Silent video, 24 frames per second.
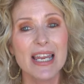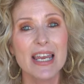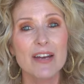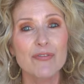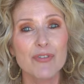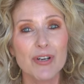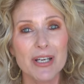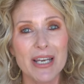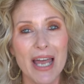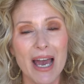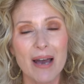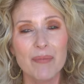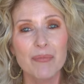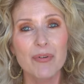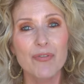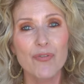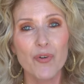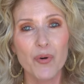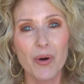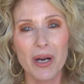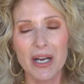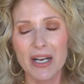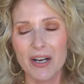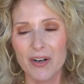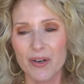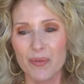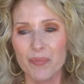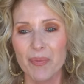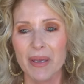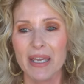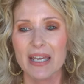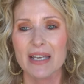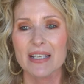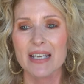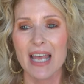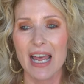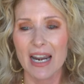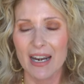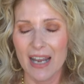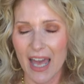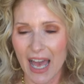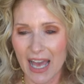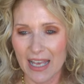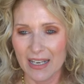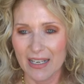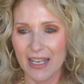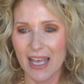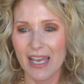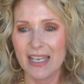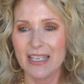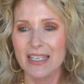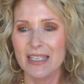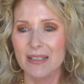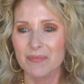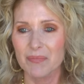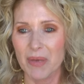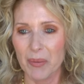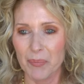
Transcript: every night before I go to bed. I, I, like it.